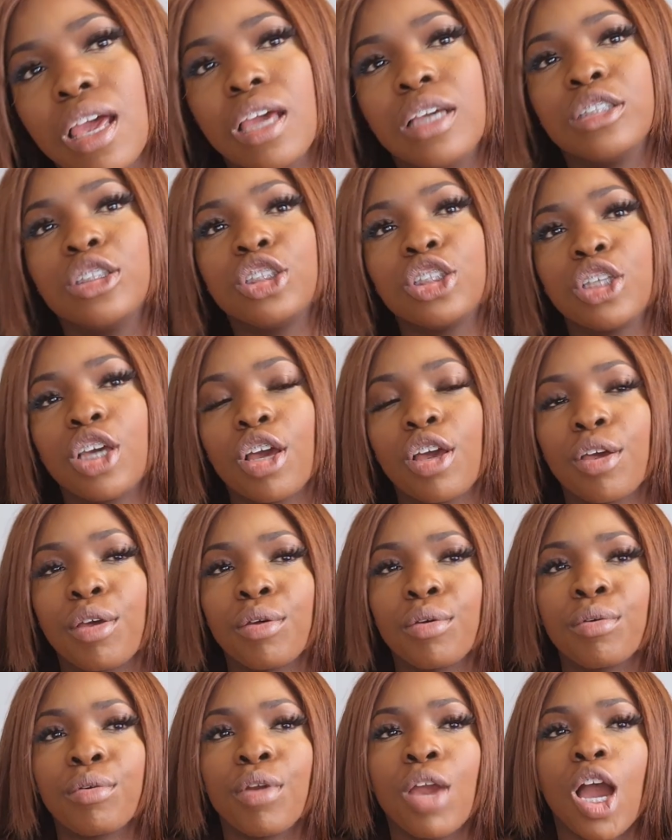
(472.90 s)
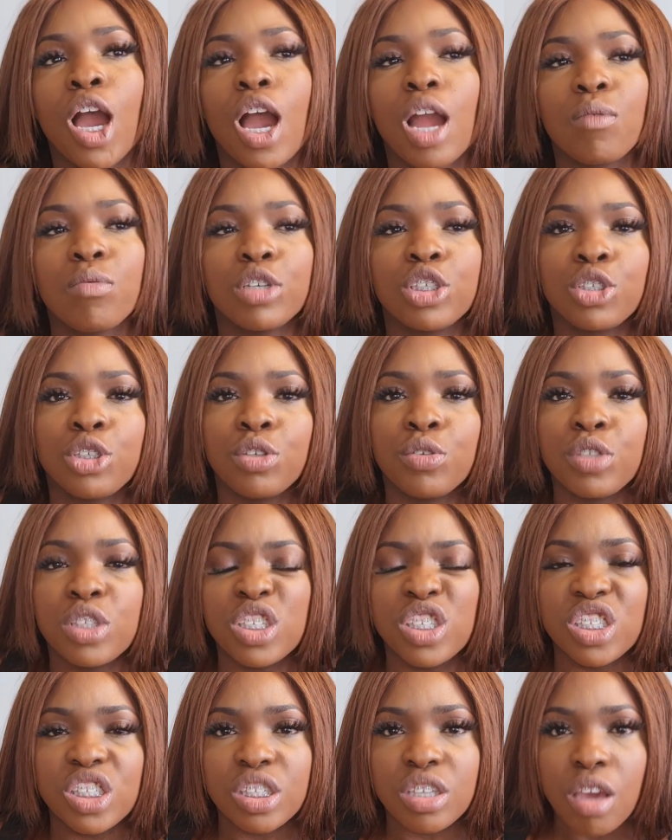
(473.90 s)
So I was
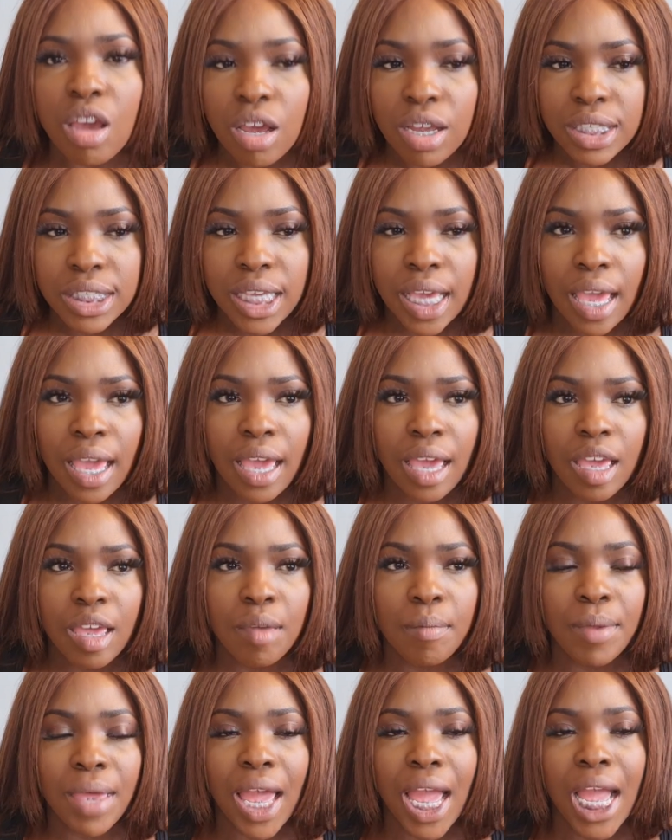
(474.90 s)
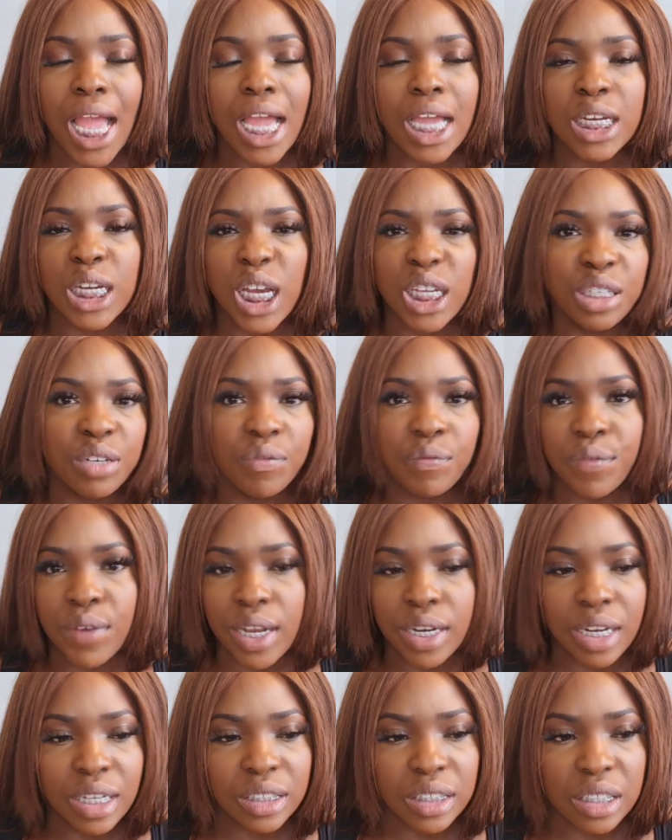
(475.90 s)
using scar tape and I didn't
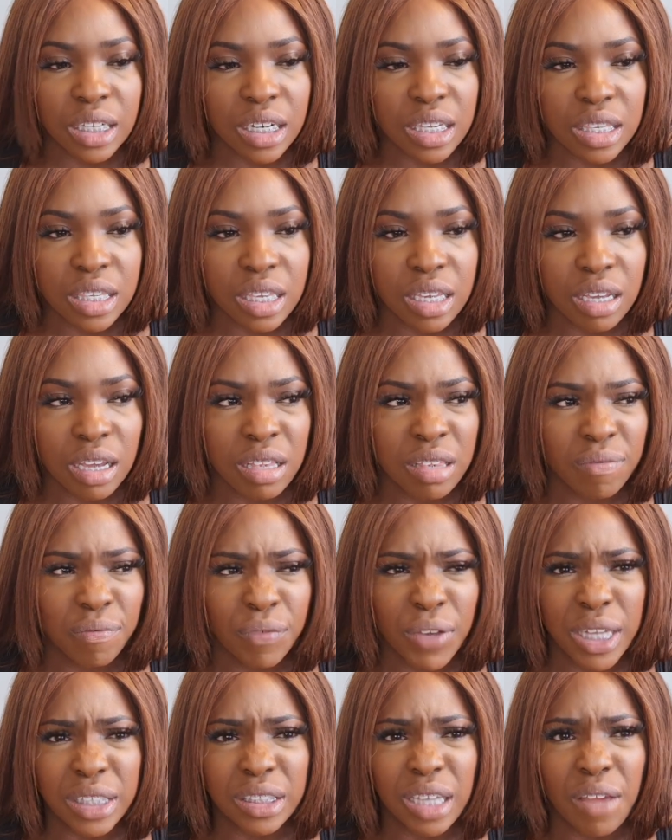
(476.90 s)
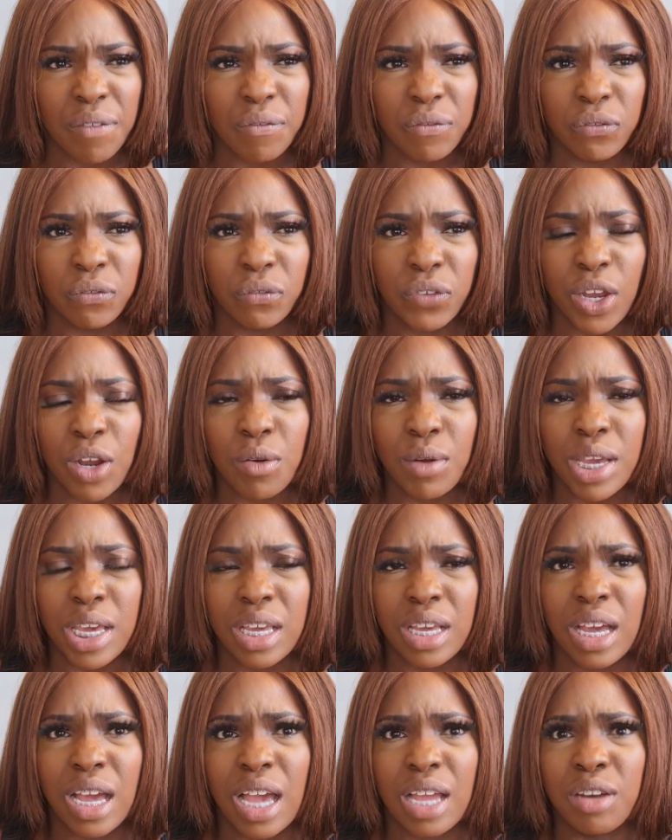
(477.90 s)
find that did anything. In fact, I felt
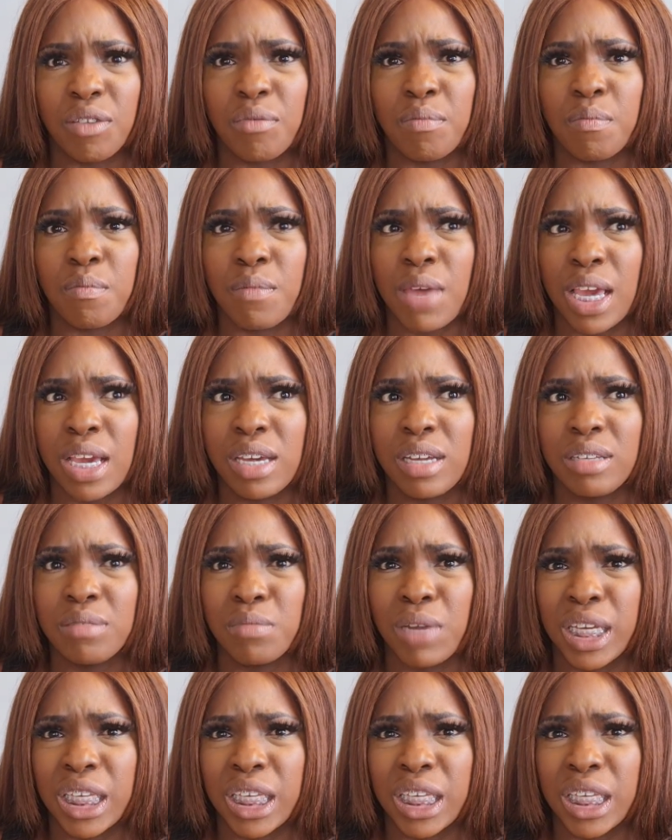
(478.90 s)
it kind of made my